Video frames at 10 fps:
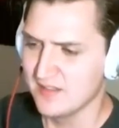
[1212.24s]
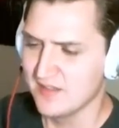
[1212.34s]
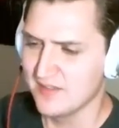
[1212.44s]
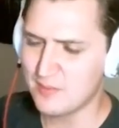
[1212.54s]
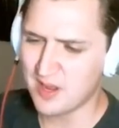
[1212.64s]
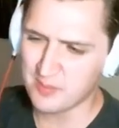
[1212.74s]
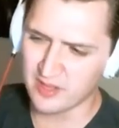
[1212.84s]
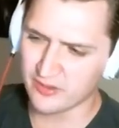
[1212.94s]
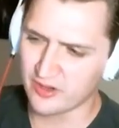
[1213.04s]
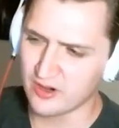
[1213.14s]
There might be
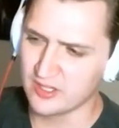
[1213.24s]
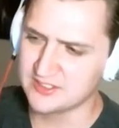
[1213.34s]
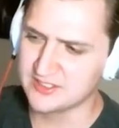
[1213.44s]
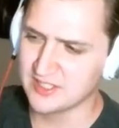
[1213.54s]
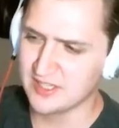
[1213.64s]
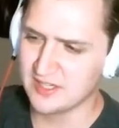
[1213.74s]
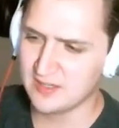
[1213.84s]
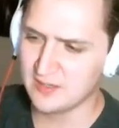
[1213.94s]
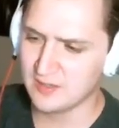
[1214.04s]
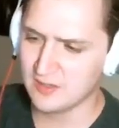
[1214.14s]
other cards.
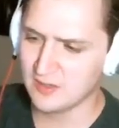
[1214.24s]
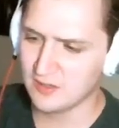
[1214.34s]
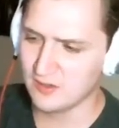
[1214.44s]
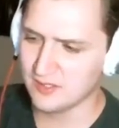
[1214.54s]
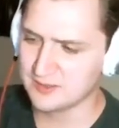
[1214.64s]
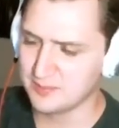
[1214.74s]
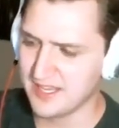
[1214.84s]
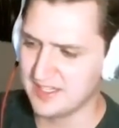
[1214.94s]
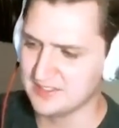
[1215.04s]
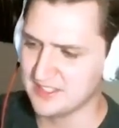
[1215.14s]
Oh, that's
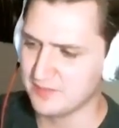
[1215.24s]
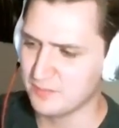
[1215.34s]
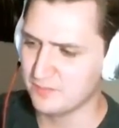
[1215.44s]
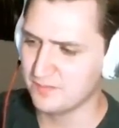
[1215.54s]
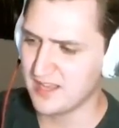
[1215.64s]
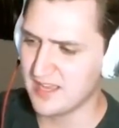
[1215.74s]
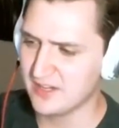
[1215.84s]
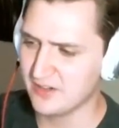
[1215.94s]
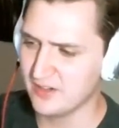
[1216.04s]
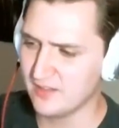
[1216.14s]
bad. Does it give him flying
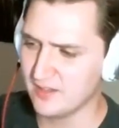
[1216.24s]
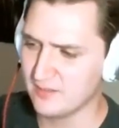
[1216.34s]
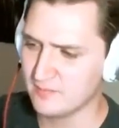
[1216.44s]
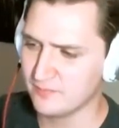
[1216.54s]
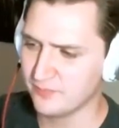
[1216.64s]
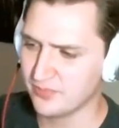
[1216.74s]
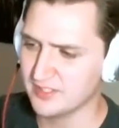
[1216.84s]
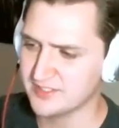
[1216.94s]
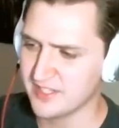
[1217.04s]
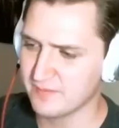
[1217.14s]
or anything?
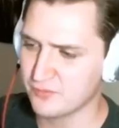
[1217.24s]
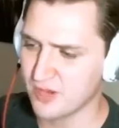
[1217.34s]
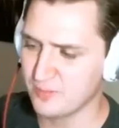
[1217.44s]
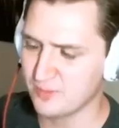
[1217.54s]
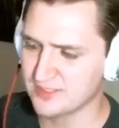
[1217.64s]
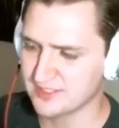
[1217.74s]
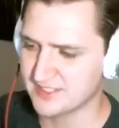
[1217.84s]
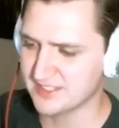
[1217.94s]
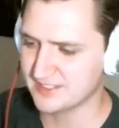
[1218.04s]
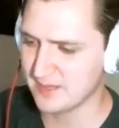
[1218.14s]
Does it give him trample? That's a
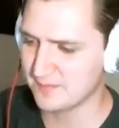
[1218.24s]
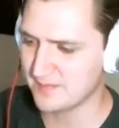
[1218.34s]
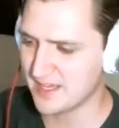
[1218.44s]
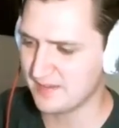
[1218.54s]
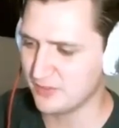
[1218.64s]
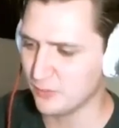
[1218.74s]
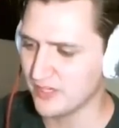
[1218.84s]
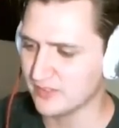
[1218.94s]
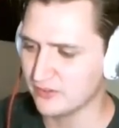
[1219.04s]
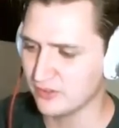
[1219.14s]
6 damn 5. Did we
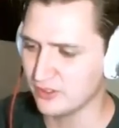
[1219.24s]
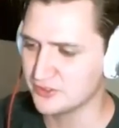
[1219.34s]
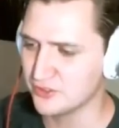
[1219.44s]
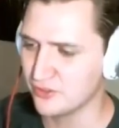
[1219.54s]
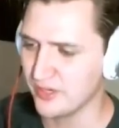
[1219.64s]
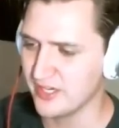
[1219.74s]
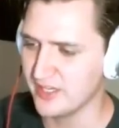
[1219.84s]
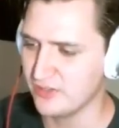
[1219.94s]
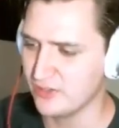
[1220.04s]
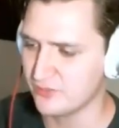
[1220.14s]
get a little too greedy?
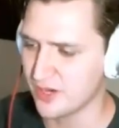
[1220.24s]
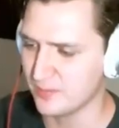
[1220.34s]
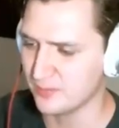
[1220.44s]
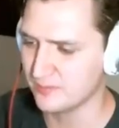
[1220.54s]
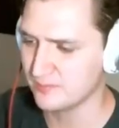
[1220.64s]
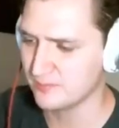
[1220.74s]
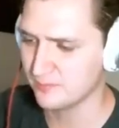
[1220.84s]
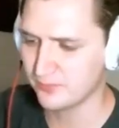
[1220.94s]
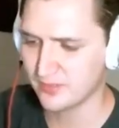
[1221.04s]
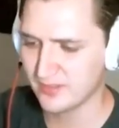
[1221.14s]
Do you have trample?
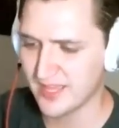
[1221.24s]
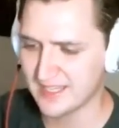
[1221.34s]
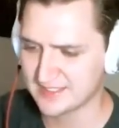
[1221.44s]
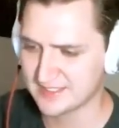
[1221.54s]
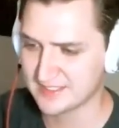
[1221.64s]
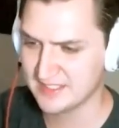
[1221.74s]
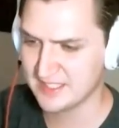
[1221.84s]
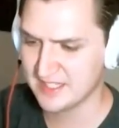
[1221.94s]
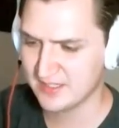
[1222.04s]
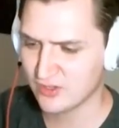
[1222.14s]
Yes.
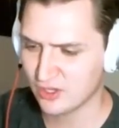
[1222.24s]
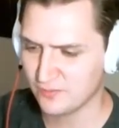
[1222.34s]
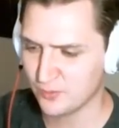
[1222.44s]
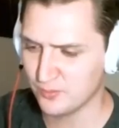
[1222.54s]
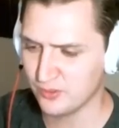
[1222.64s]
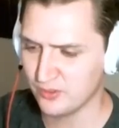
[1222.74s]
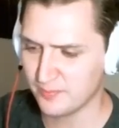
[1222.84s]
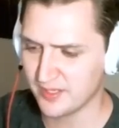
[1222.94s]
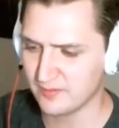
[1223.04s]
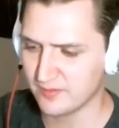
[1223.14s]
Call the full moon at the
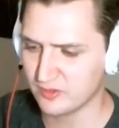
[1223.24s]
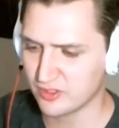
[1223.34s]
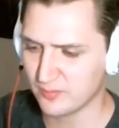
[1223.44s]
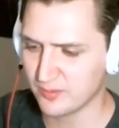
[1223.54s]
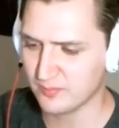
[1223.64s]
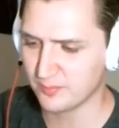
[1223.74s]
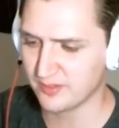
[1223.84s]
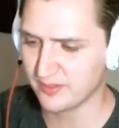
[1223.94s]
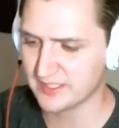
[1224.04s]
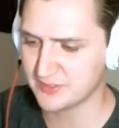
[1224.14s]
beginning of each cup. If a player
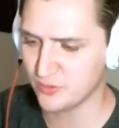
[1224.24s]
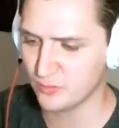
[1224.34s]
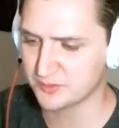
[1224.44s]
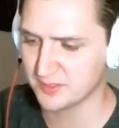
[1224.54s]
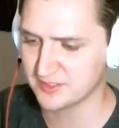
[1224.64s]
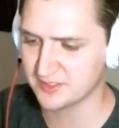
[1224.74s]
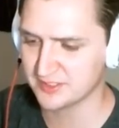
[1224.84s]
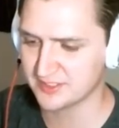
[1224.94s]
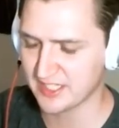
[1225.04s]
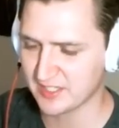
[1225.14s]
casts 2 or more spells,
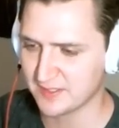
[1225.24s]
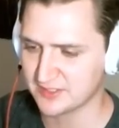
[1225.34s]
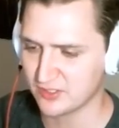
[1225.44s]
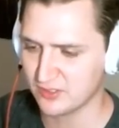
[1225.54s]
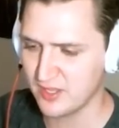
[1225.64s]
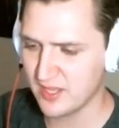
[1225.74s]
just sacrifice call.